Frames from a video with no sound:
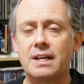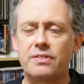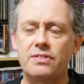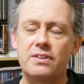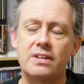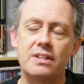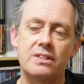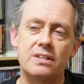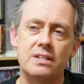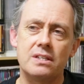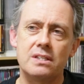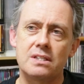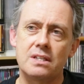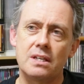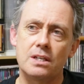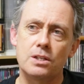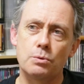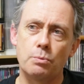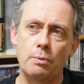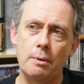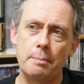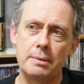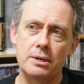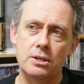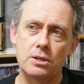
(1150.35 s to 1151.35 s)
I think these days
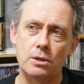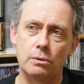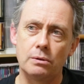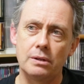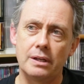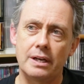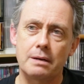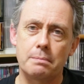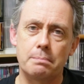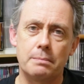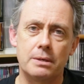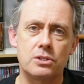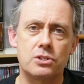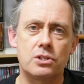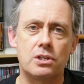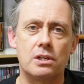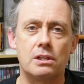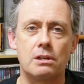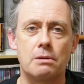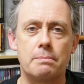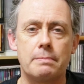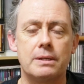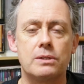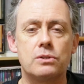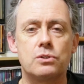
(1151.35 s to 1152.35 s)
women don't like
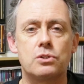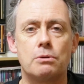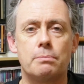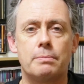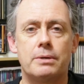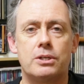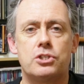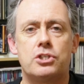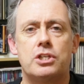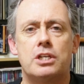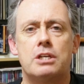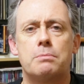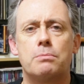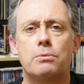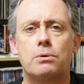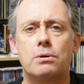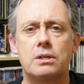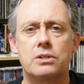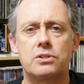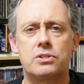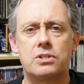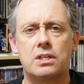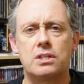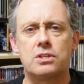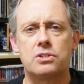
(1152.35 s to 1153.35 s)
muscular men so much
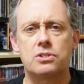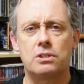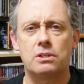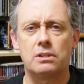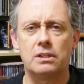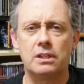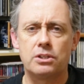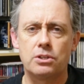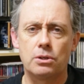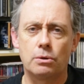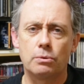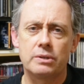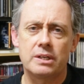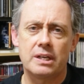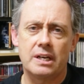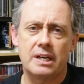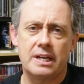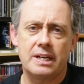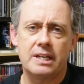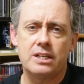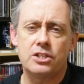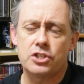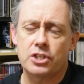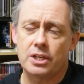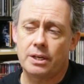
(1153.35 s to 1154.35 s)
anymore. They certainly don't in
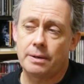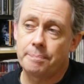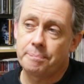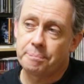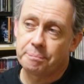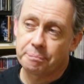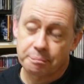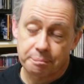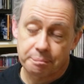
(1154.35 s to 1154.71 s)
Asia.